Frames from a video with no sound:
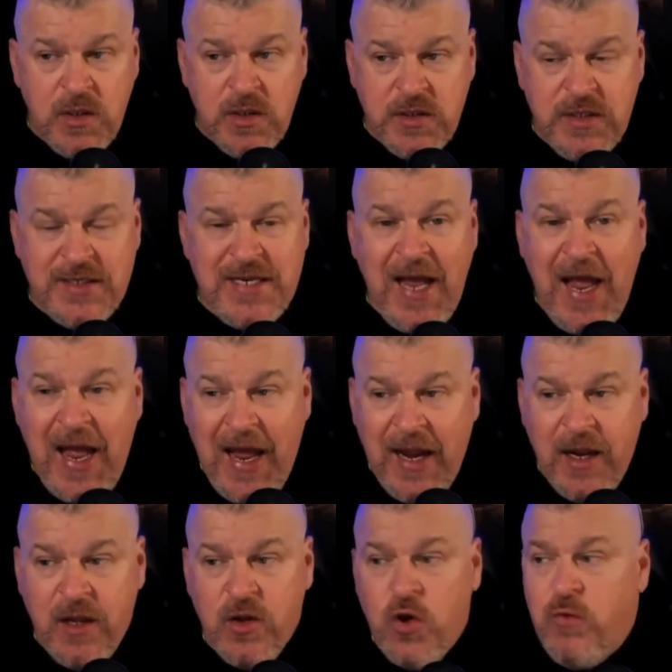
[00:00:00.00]
to
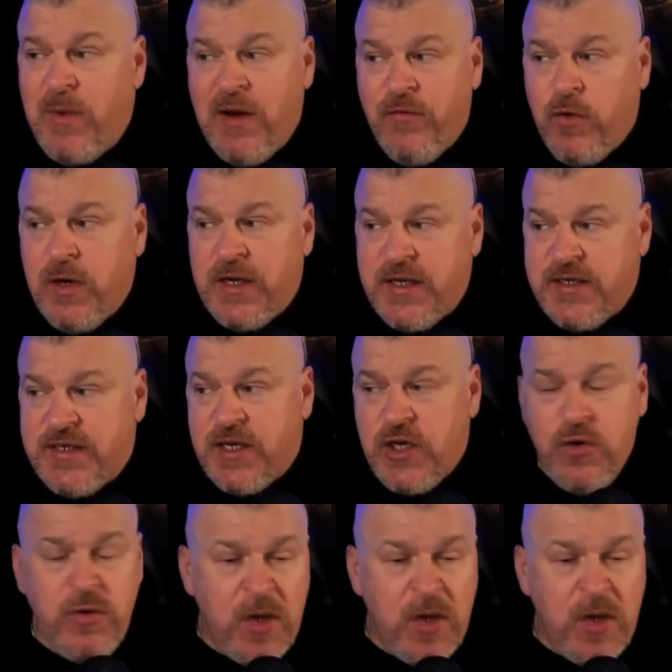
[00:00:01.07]
tag whomever it is that you